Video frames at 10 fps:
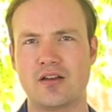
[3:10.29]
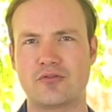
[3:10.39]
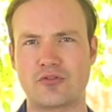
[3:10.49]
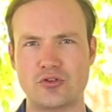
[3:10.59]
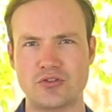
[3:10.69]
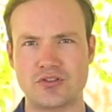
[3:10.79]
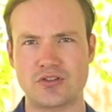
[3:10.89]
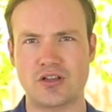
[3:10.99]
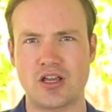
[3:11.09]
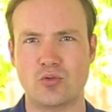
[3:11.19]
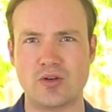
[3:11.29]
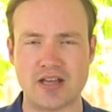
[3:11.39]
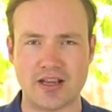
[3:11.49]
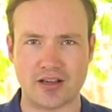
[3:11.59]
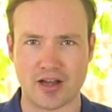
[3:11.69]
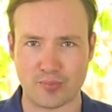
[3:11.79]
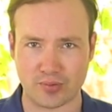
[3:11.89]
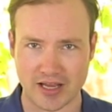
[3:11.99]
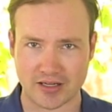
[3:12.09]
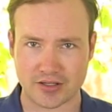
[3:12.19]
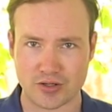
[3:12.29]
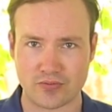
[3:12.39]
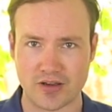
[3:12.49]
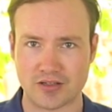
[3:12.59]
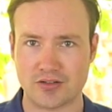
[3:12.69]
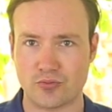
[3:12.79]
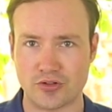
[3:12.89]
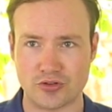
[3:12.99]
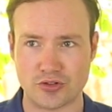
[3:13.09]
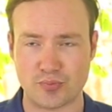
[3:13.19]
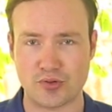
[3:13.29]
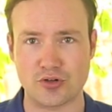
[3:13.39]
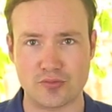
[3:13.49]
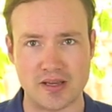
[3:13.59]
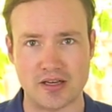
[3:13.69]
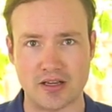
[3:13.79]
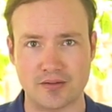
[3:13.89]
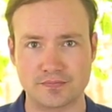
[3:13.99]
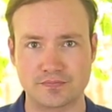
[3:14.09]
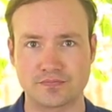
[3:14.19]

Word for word: First, we take a blank cuvette with just pure media.